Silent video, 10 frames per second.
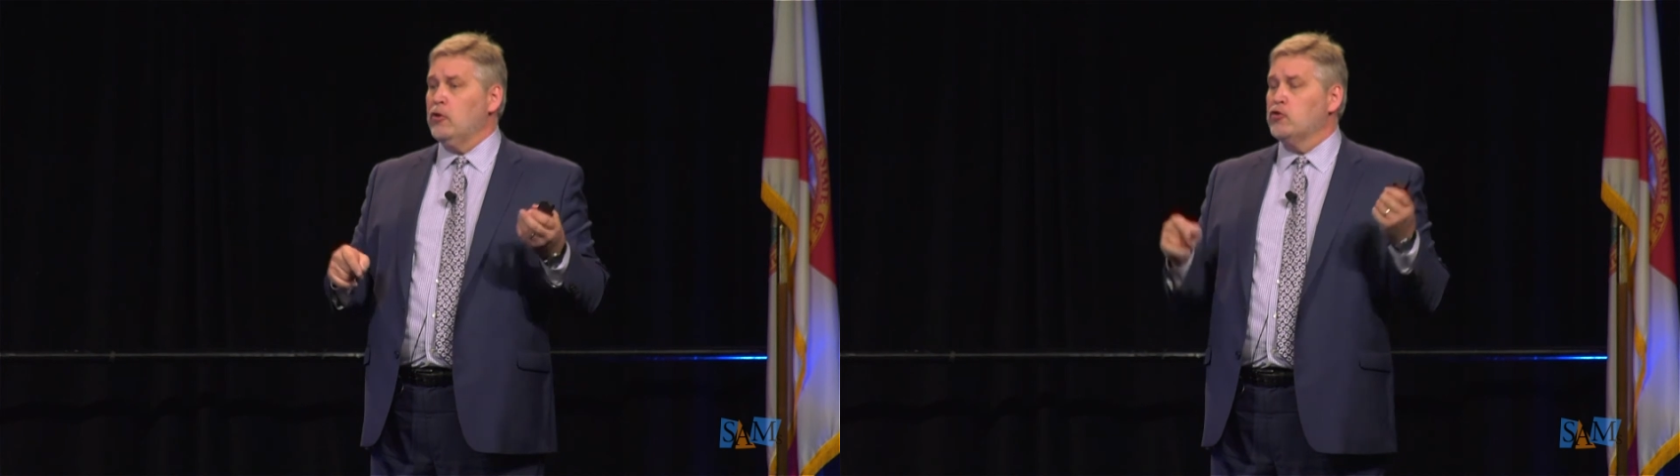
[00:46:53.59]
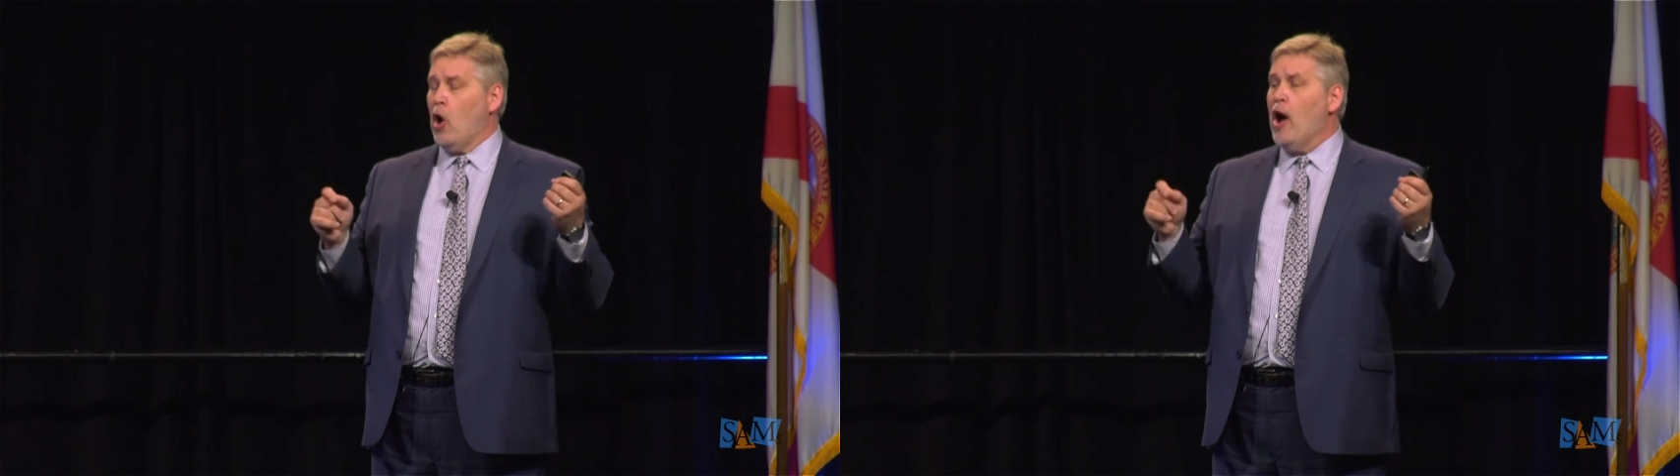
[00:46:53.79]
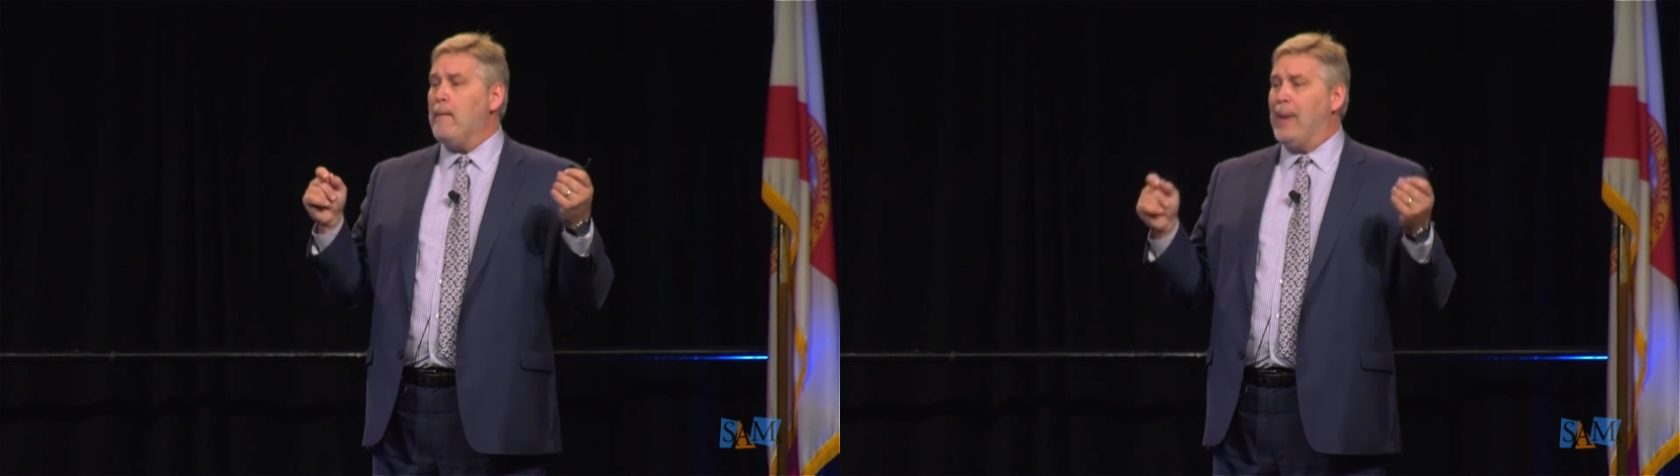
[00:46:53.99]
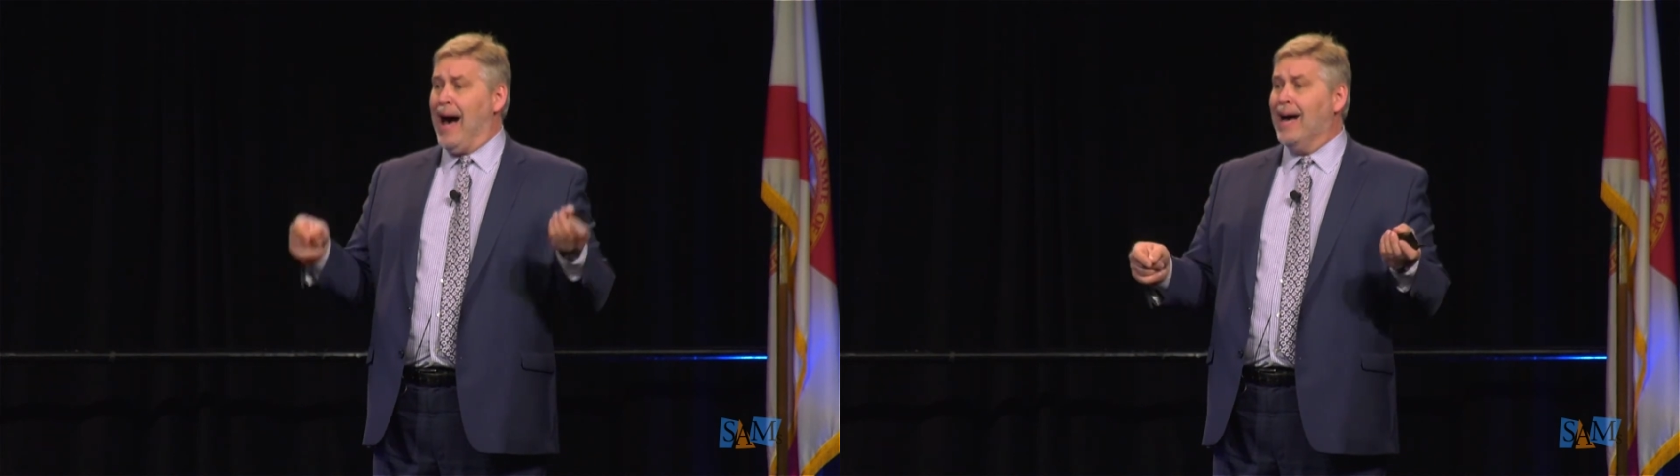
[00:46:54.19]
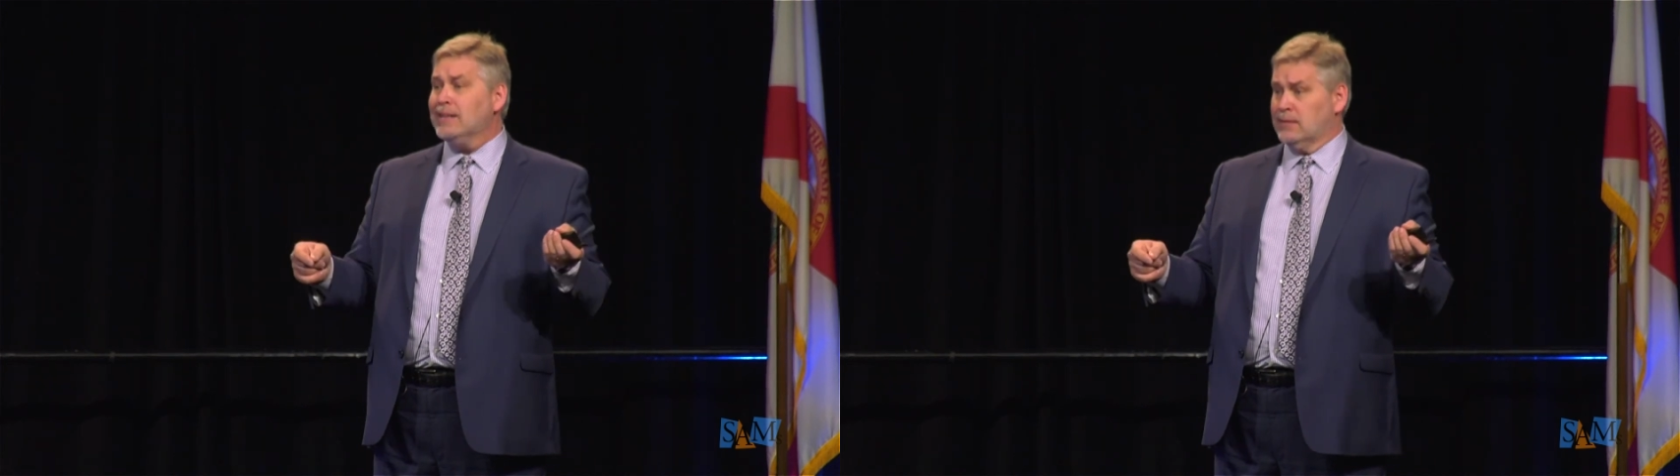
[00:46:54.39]
draw a
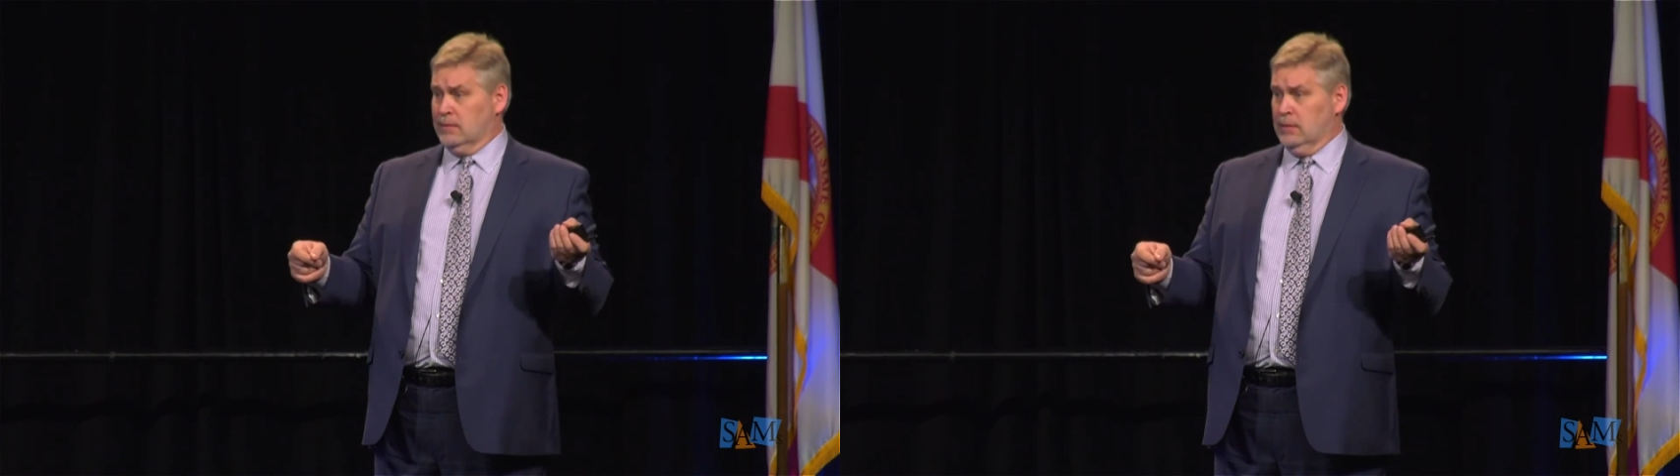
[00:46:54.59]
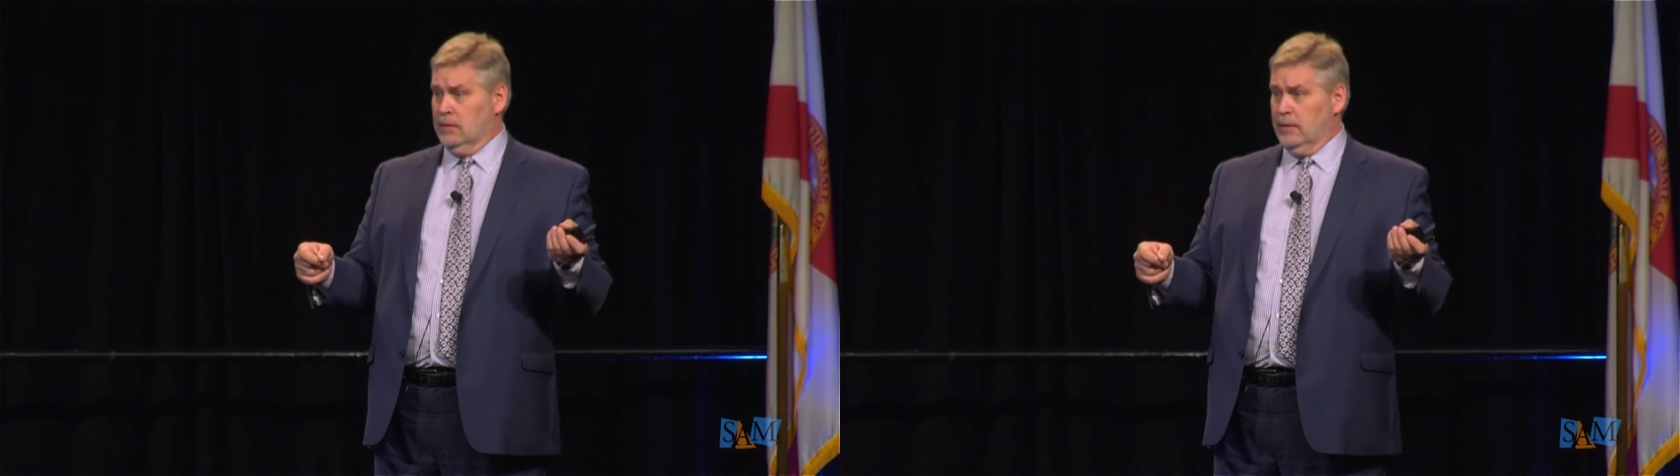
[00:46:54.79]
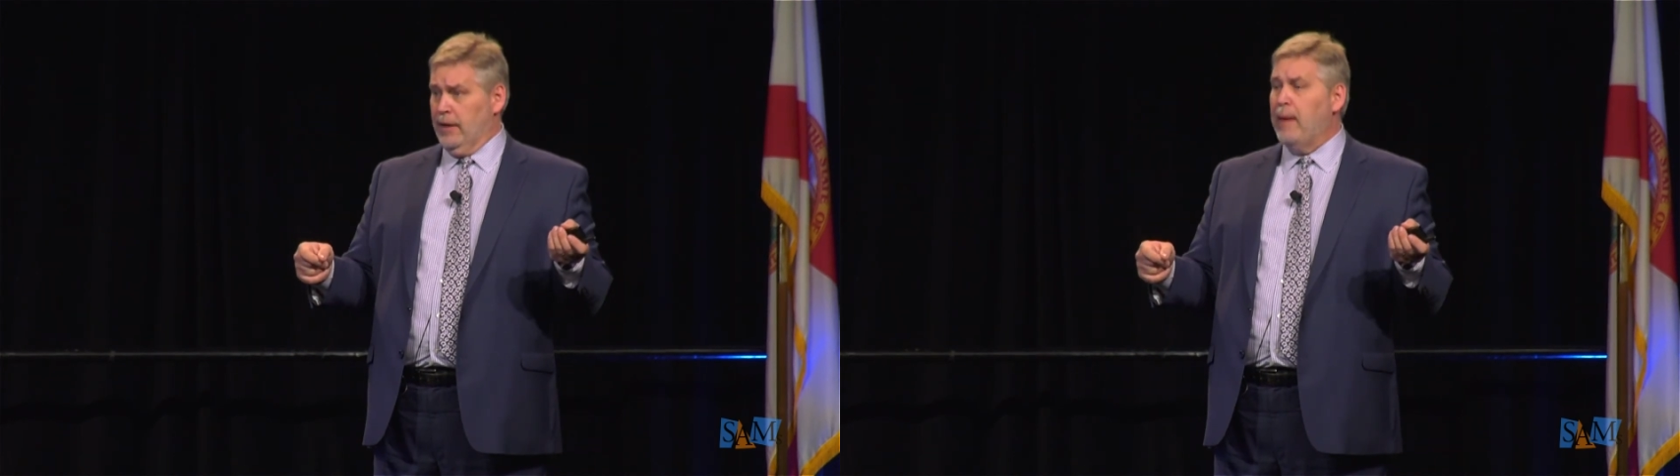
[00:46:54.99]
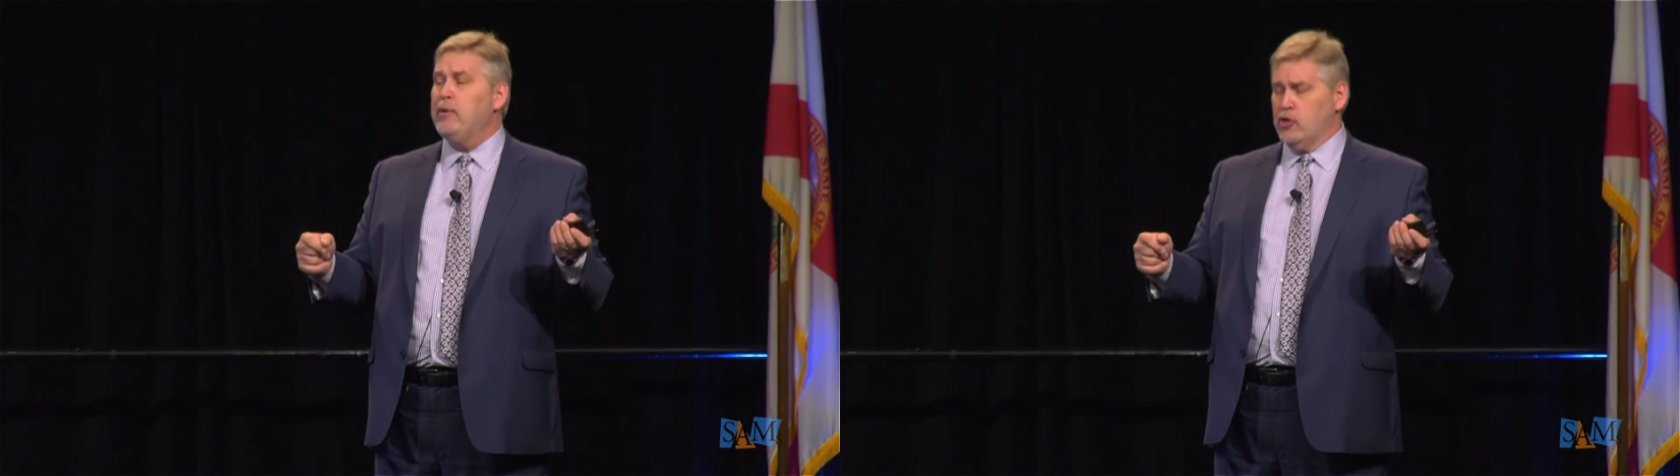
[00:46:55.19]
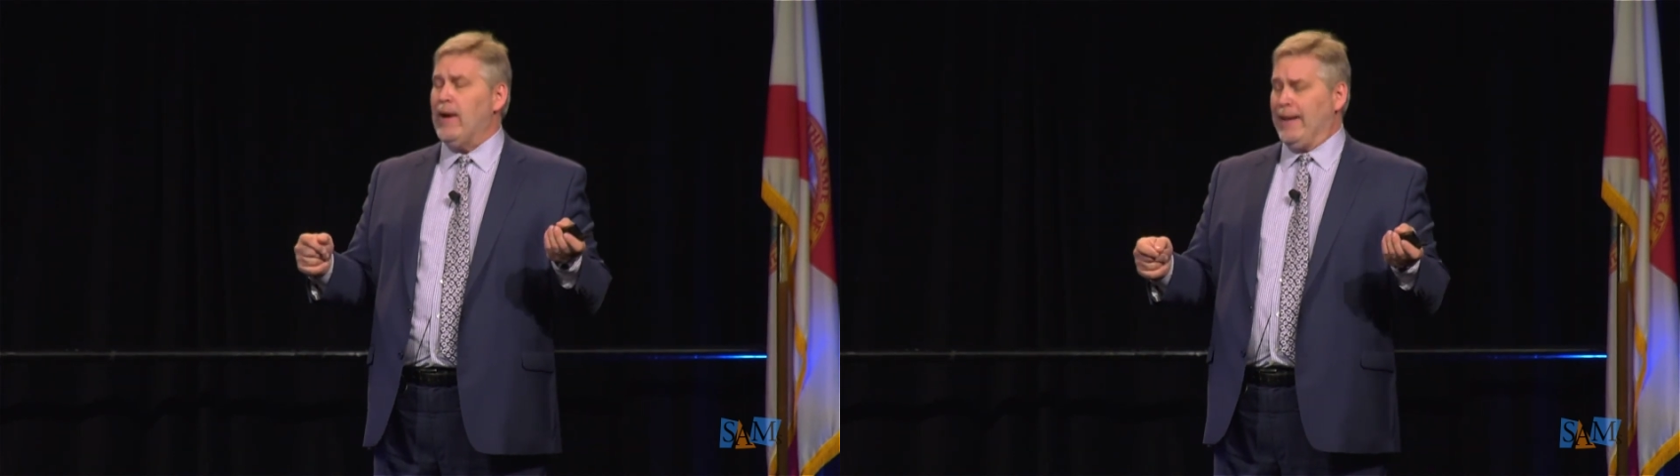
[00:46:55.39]
box and
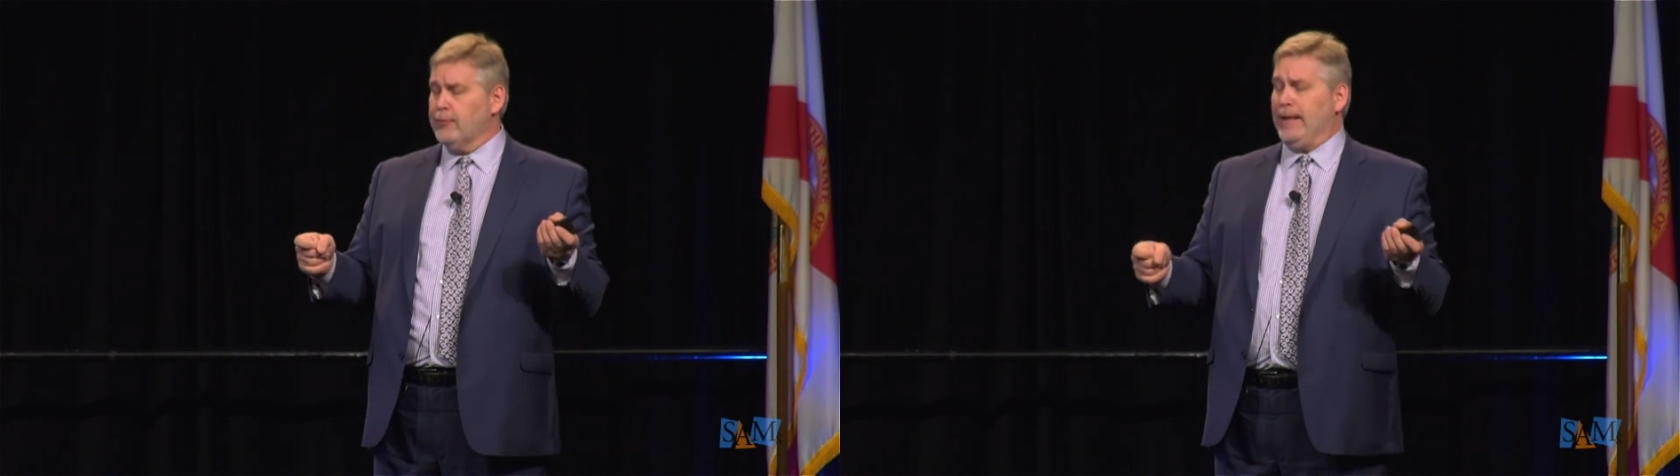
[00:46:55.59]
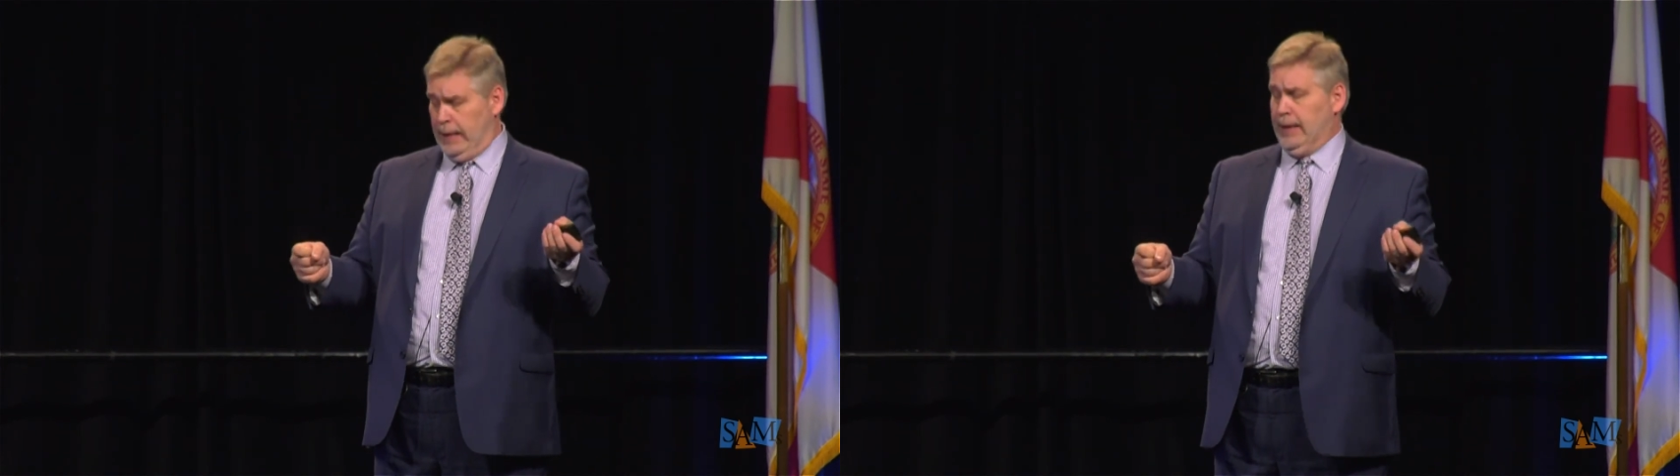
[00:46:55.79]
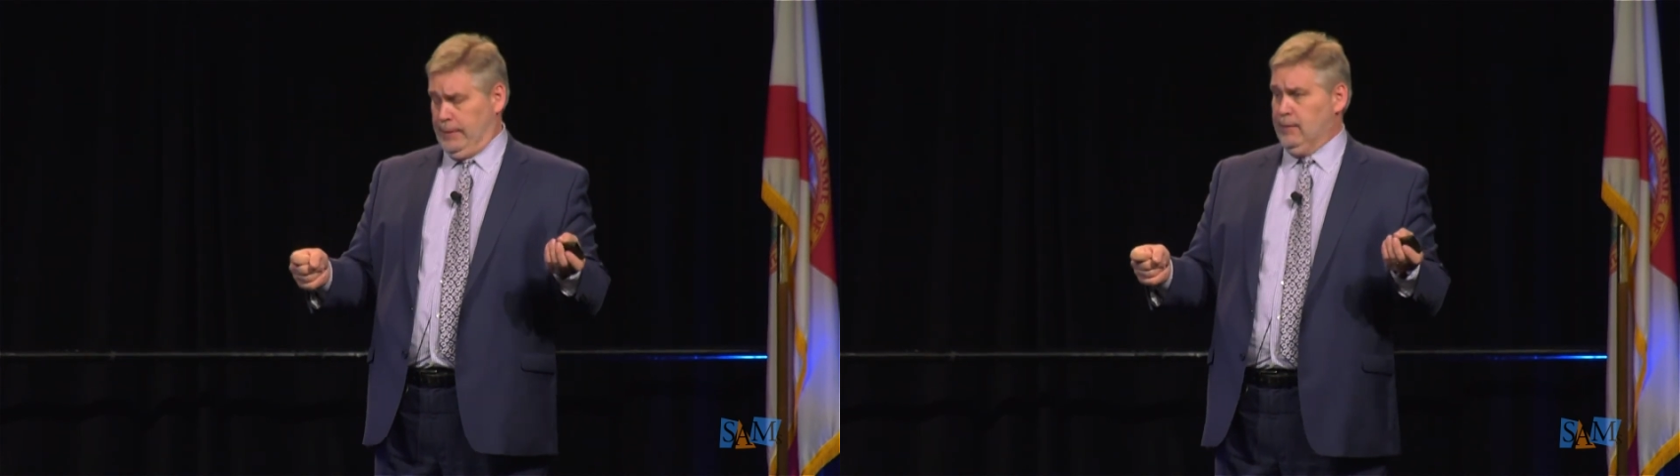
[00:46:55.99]
put your answer in it.